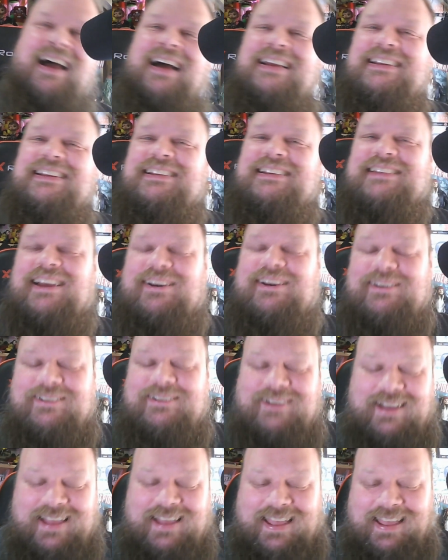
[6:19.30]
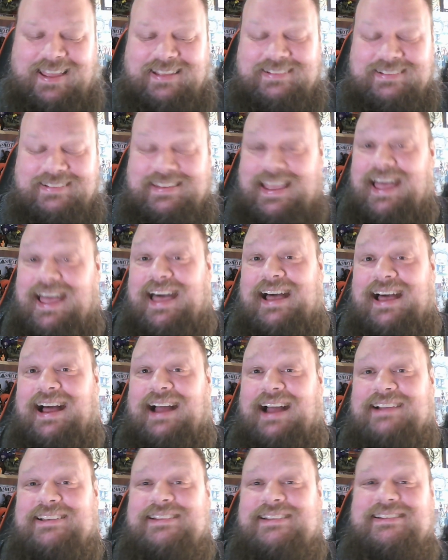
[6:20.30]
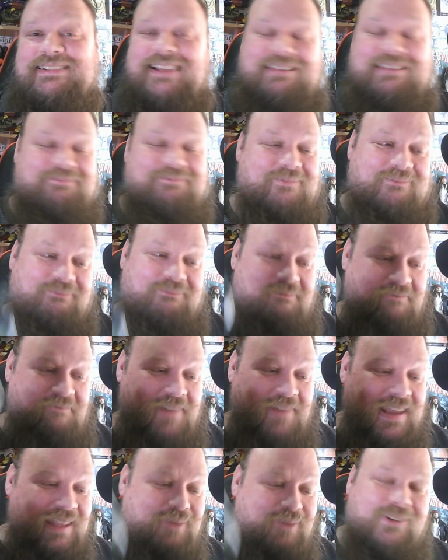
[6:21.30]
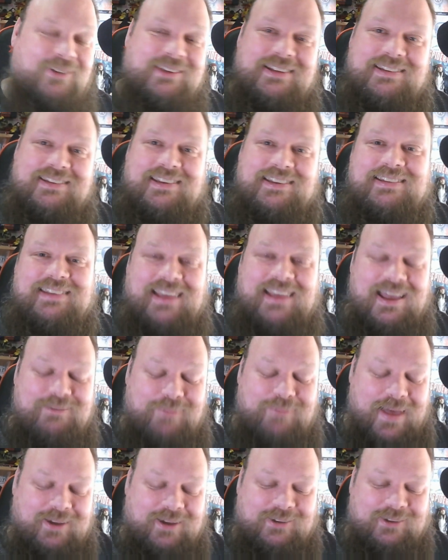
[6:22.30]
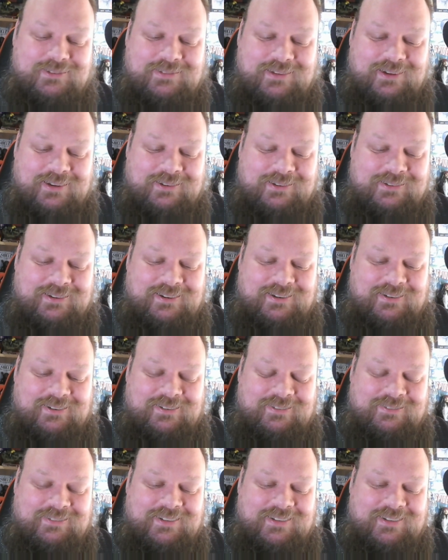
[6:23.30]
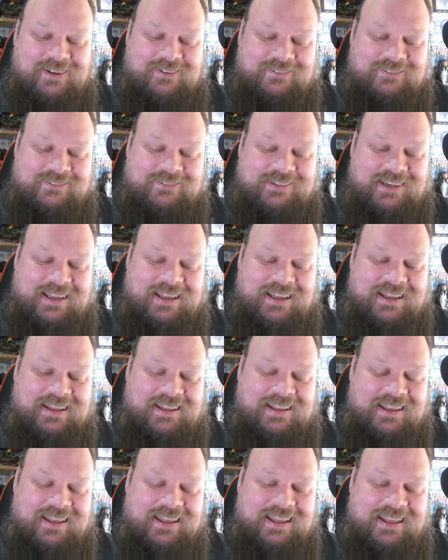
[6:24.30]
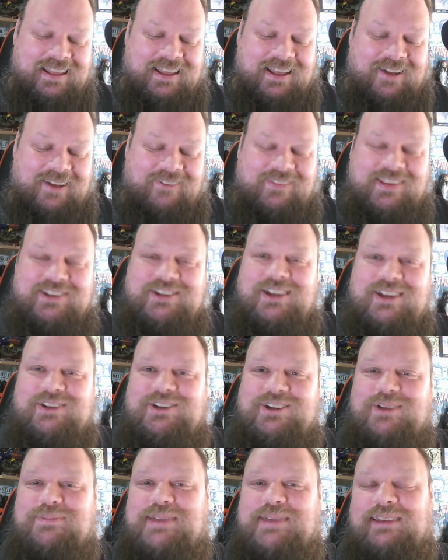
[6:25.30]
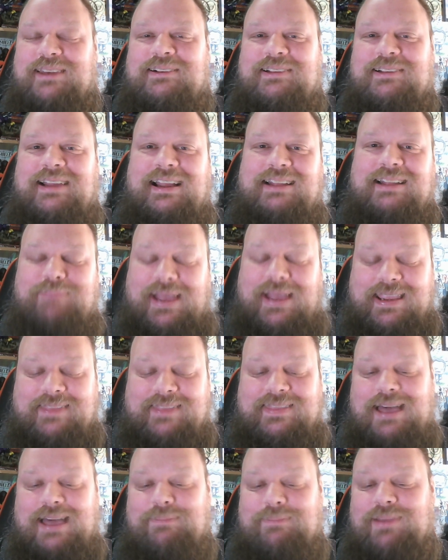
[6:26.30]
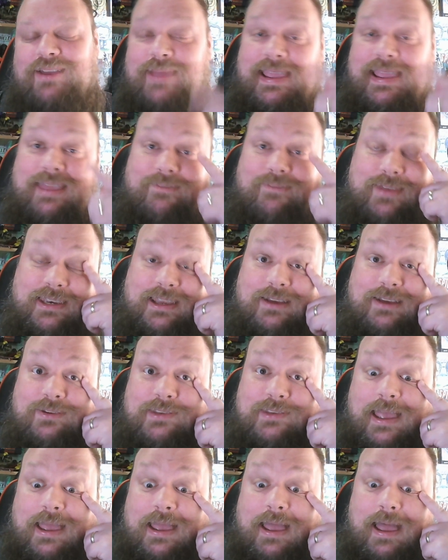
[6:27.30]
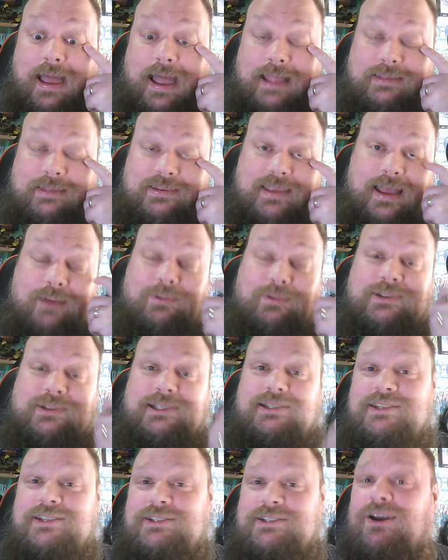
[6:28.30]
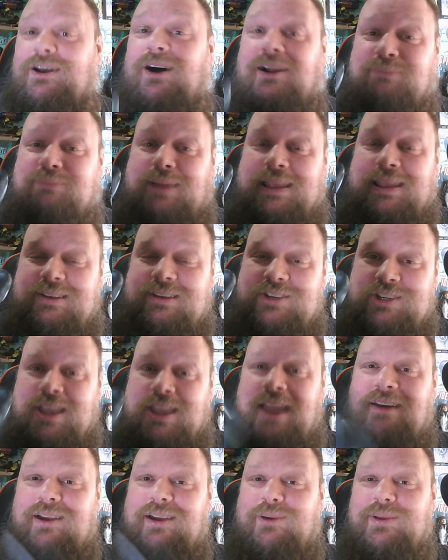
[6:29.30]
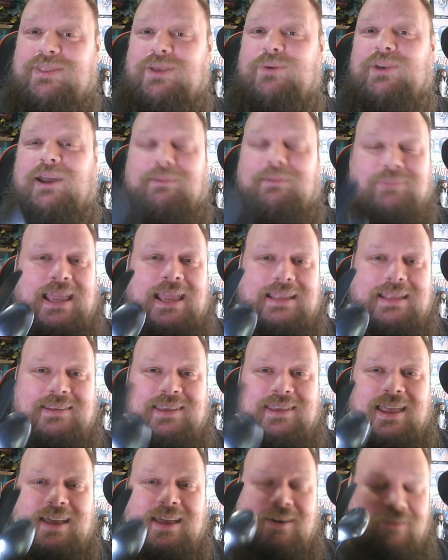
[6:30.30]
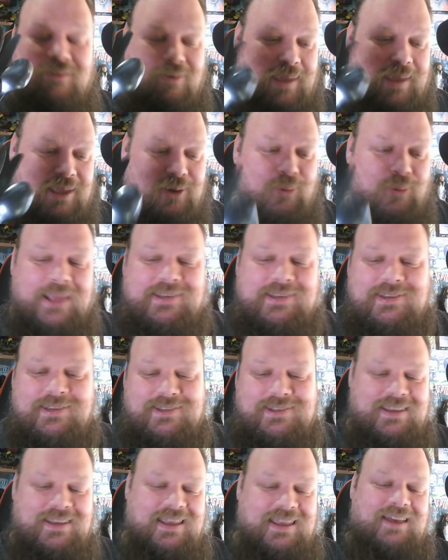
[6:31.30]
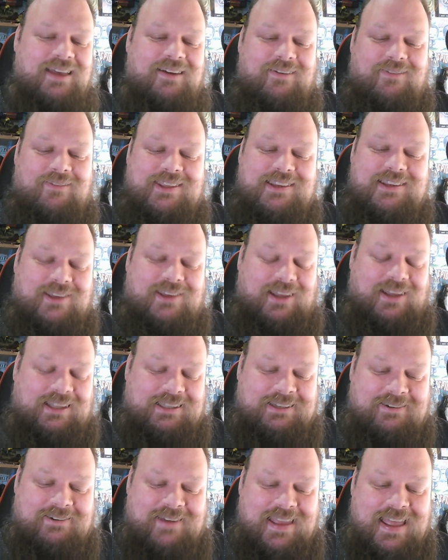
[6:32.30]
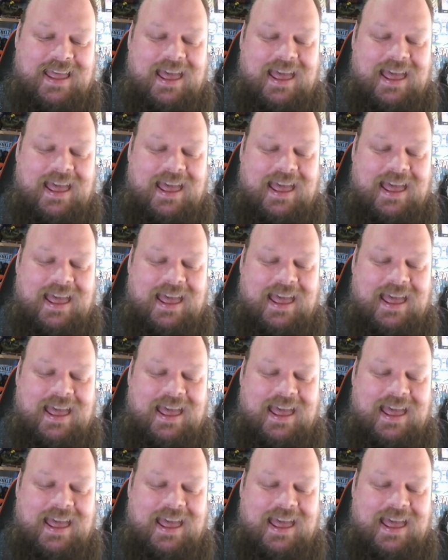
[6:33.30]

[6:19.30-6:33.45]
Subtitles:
So, yeah, I just really wanted to get back on this YouTube channel and back in the habit of making videos. And I wanted to start by sharing with you an update for my quest for this cutlery.